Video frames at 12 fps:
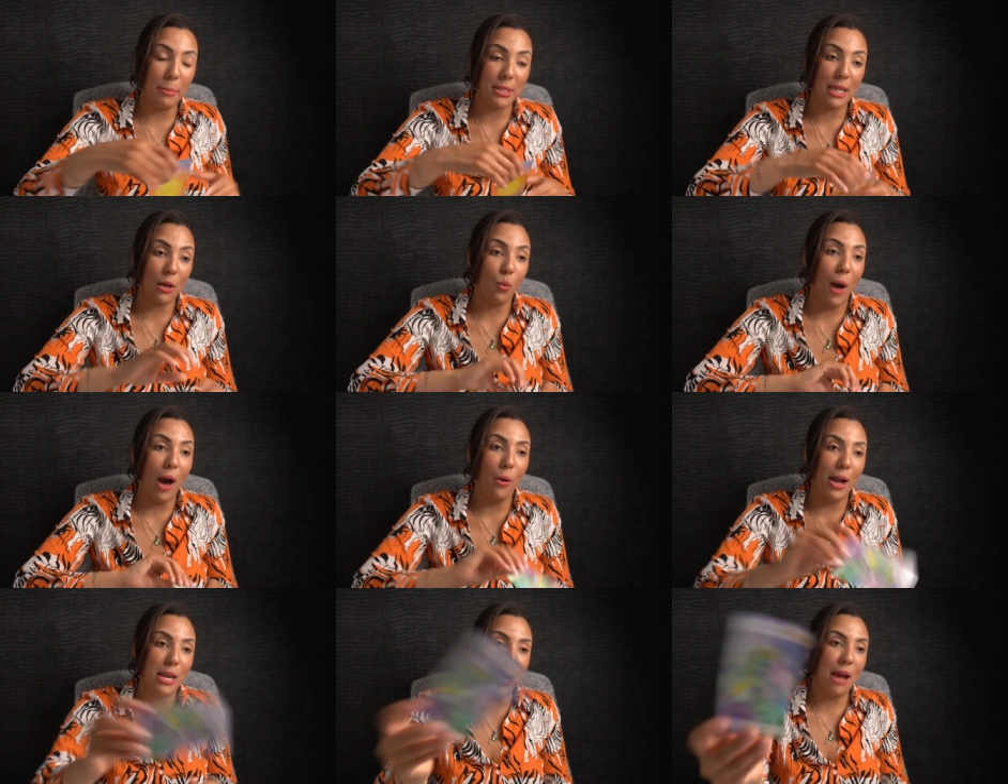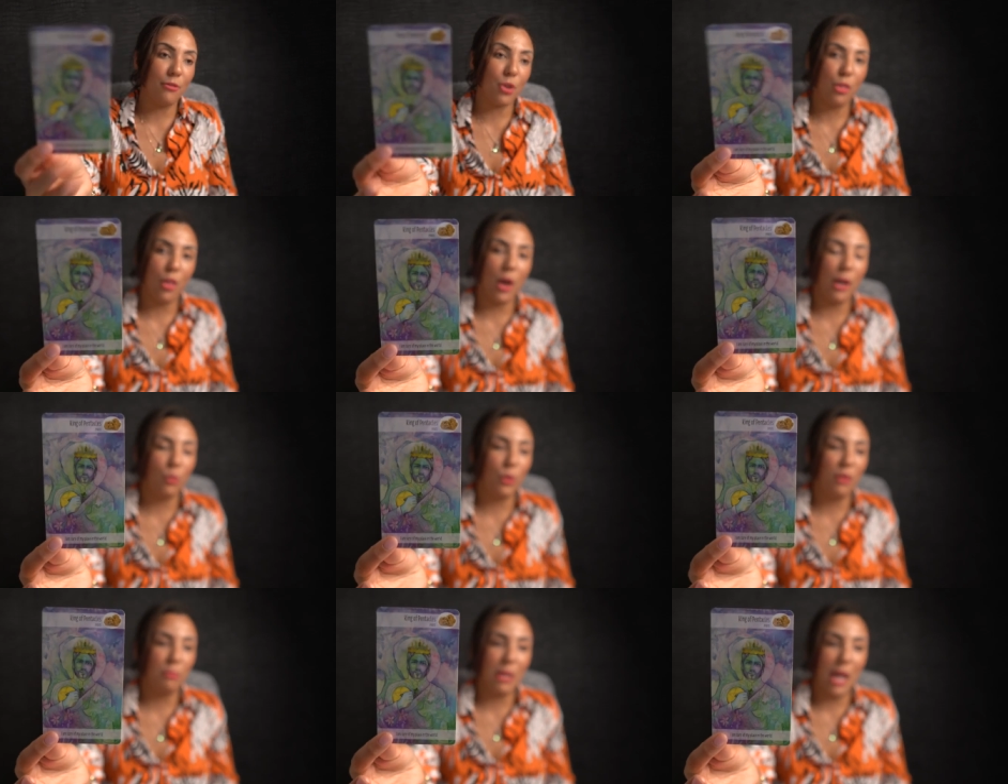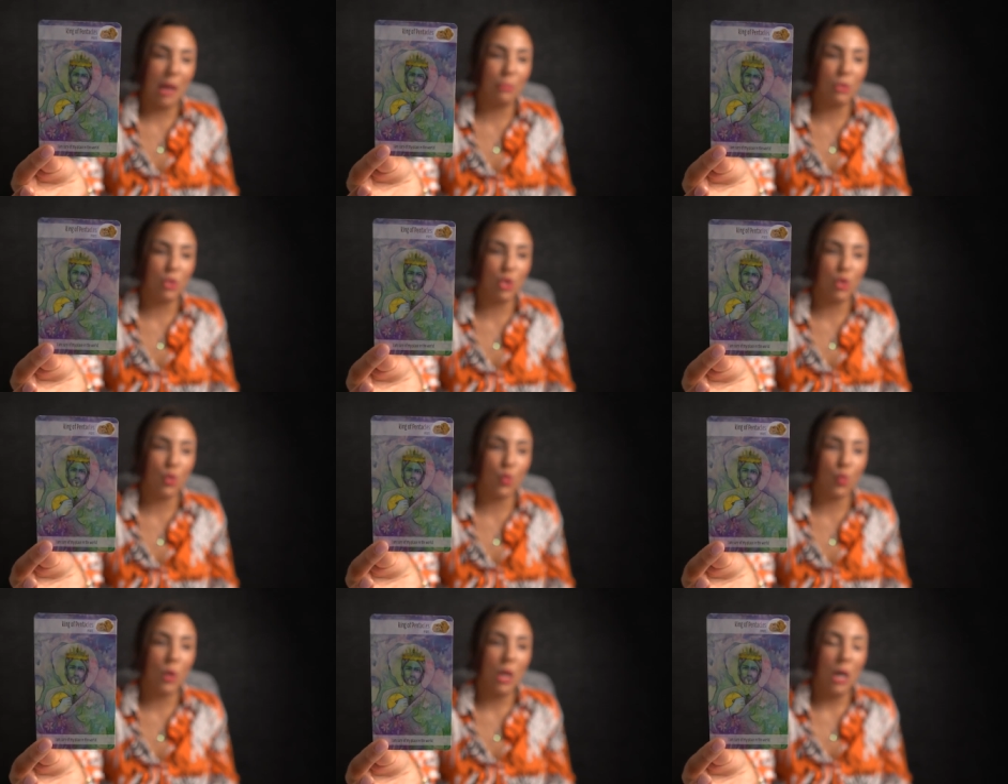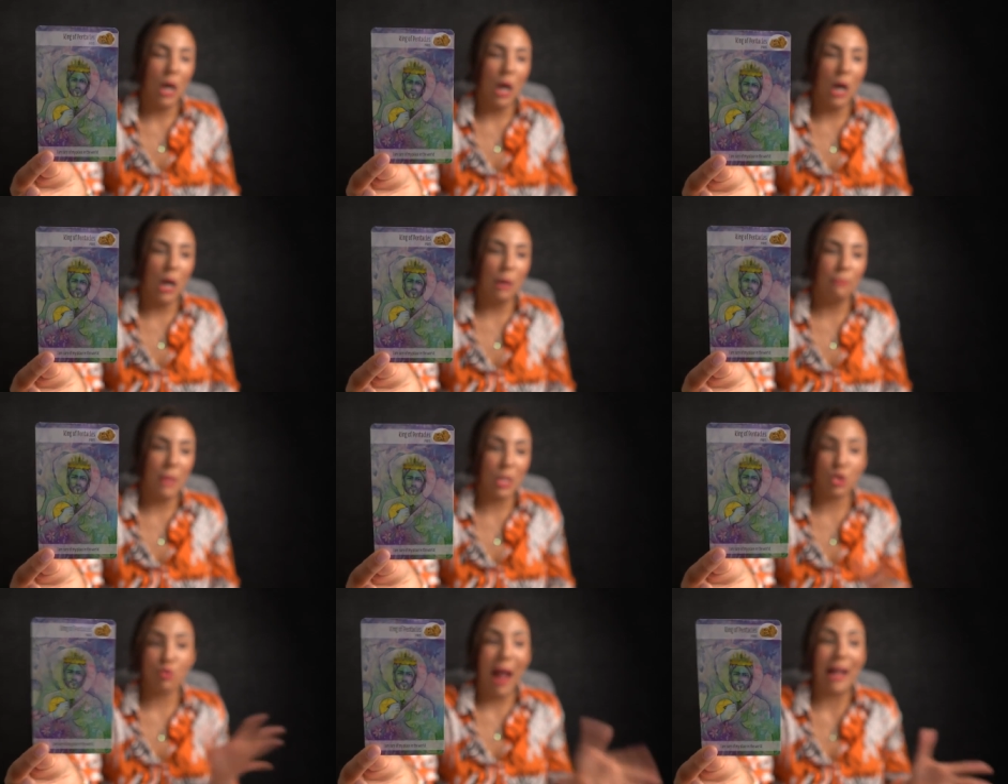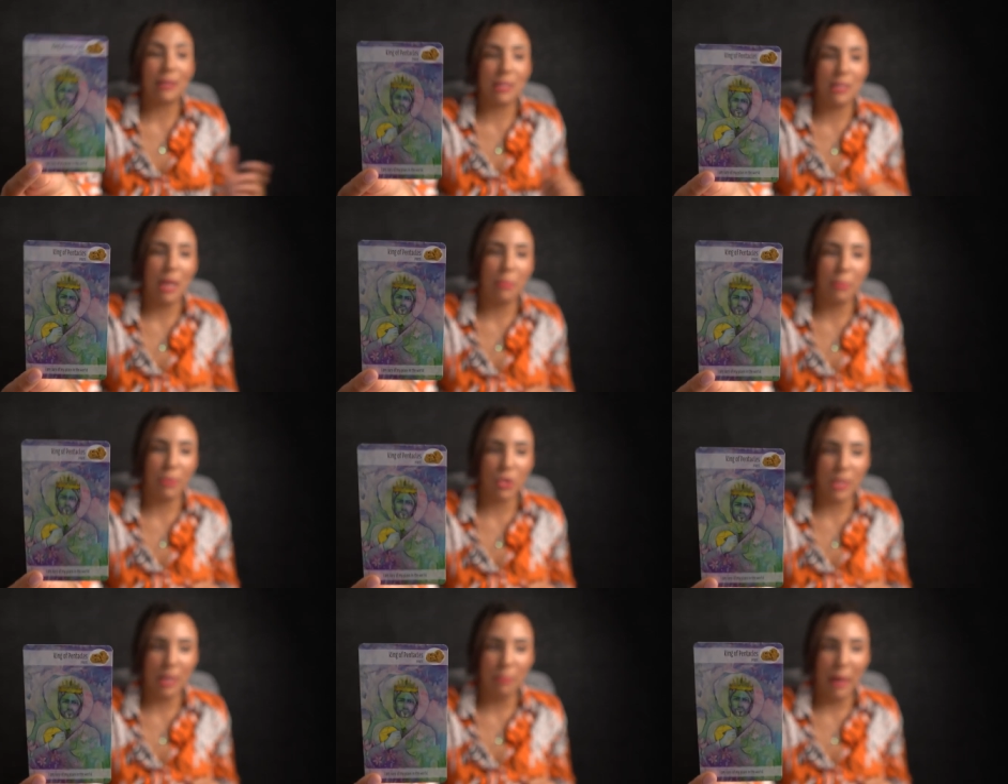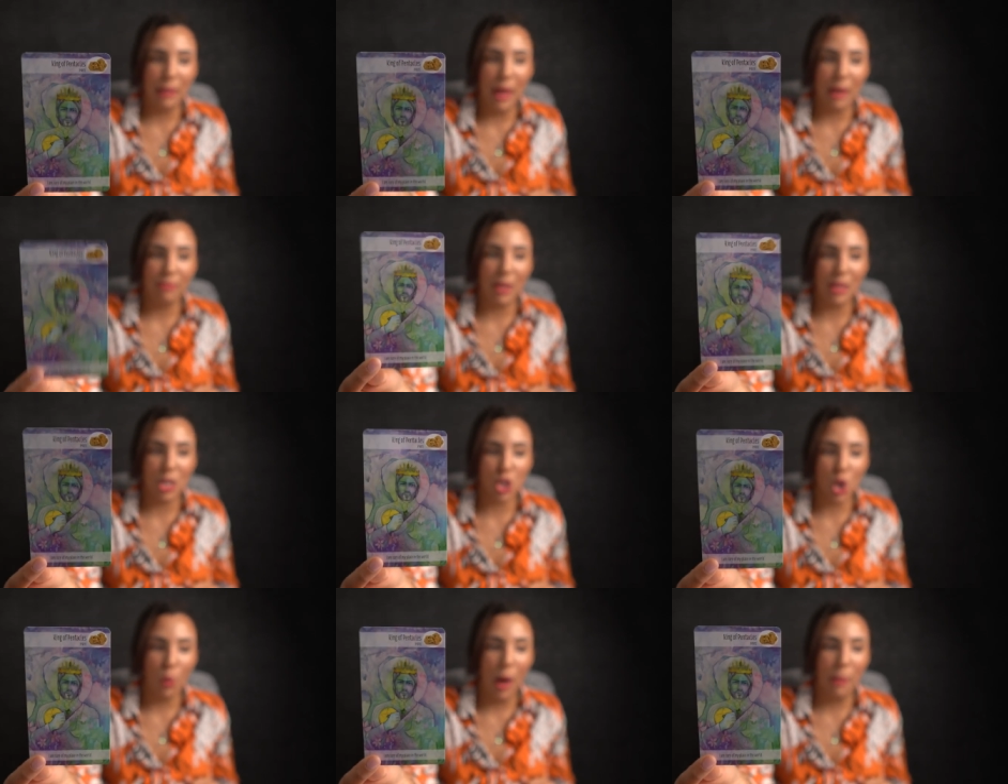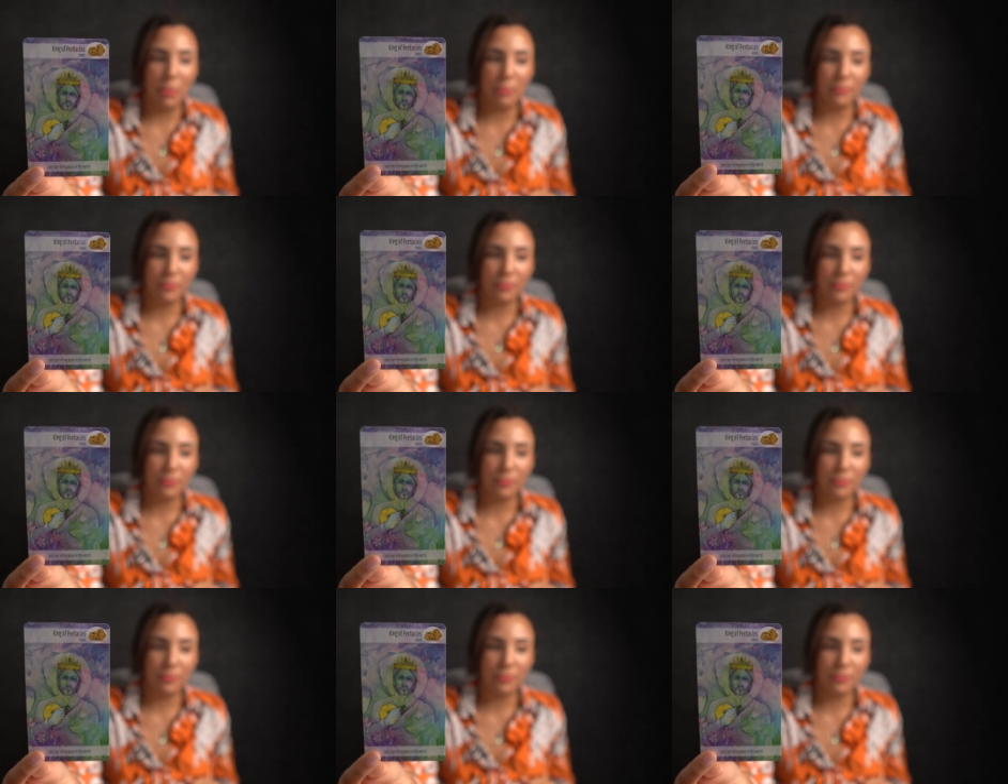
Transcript: It's like, wow, I never thought I would have been able to attract this type of person in my life, and they show up.